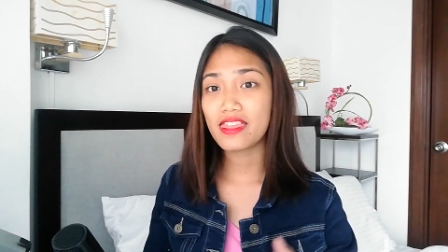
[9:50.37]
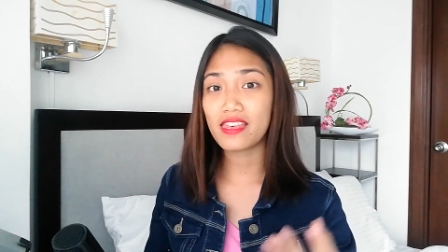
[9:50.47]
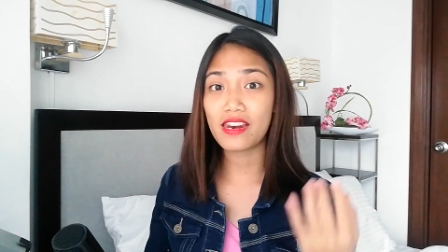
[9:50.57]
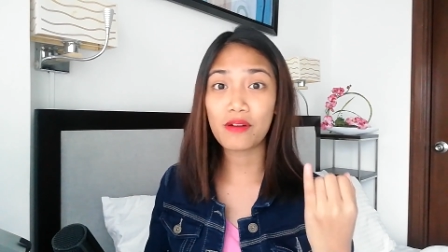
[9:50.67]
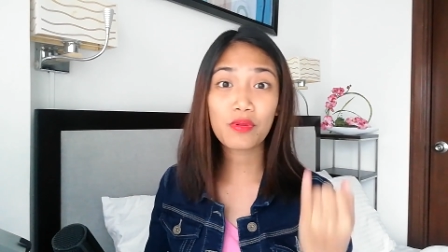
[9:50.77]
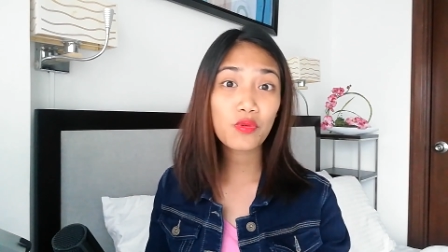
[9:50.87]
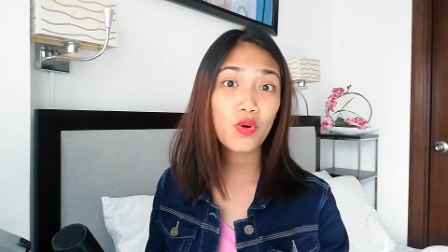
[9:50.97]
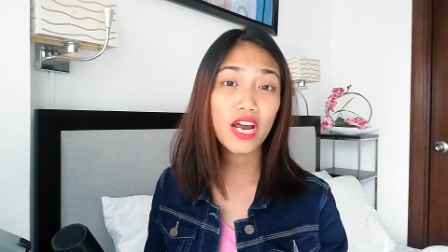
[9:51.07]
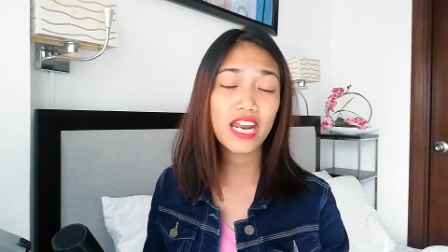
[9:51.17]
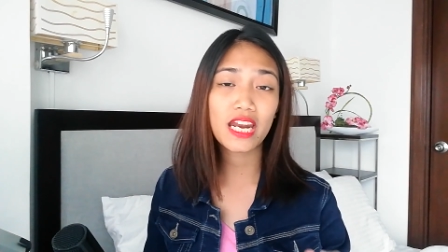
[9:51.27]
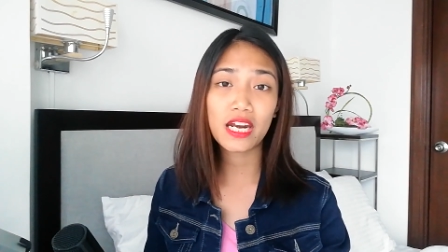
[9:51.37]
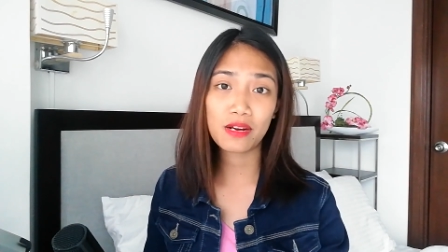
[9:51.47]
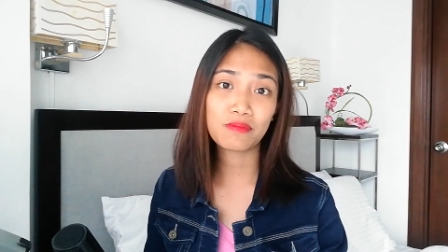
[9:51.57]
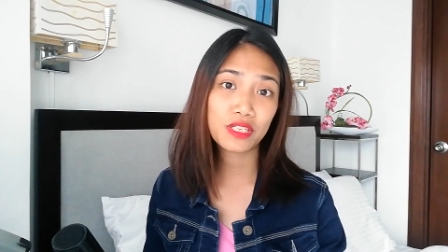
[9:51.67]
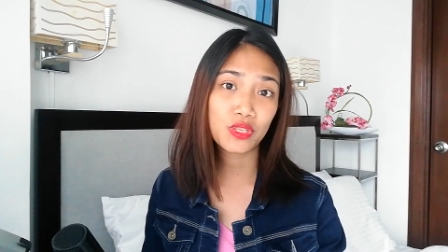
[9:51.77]
the number one and
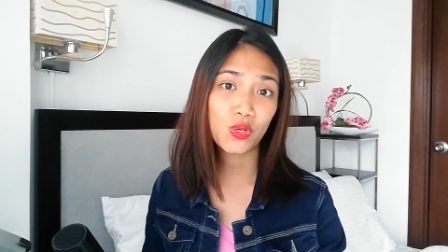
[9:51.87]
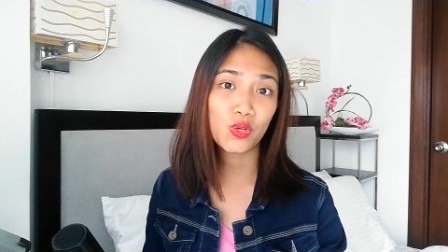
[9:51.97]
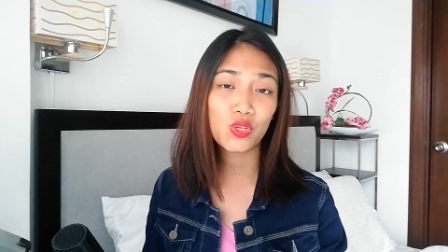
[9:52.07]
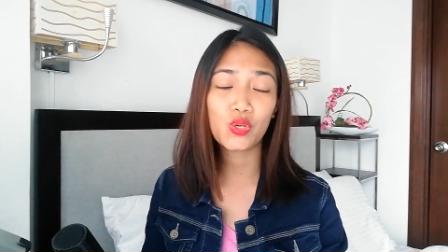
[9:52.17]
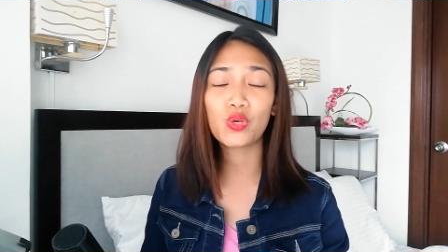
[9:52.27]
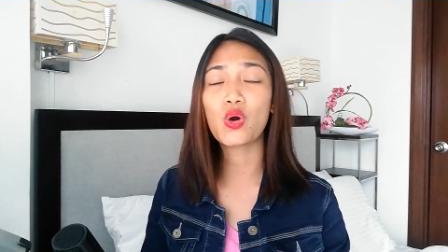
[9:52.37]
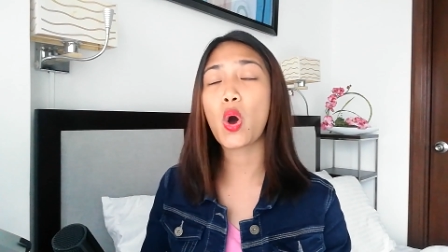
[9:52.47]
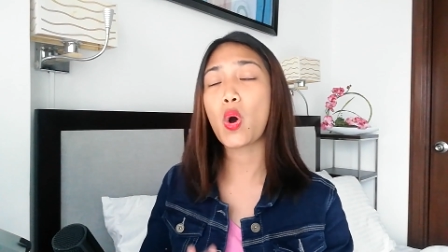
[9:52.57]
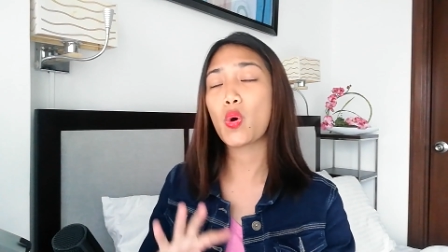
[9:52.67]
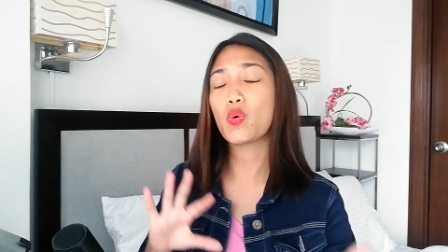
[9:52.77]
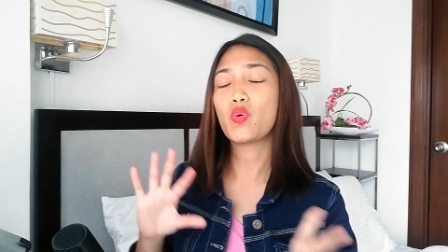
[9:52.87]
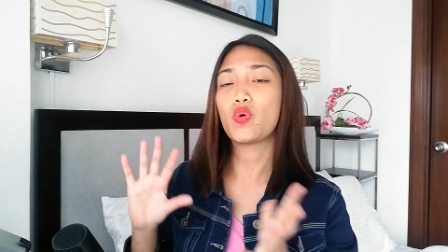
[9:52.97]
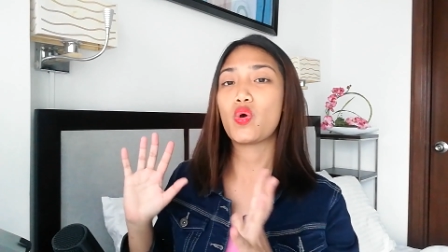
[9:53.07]
number two to go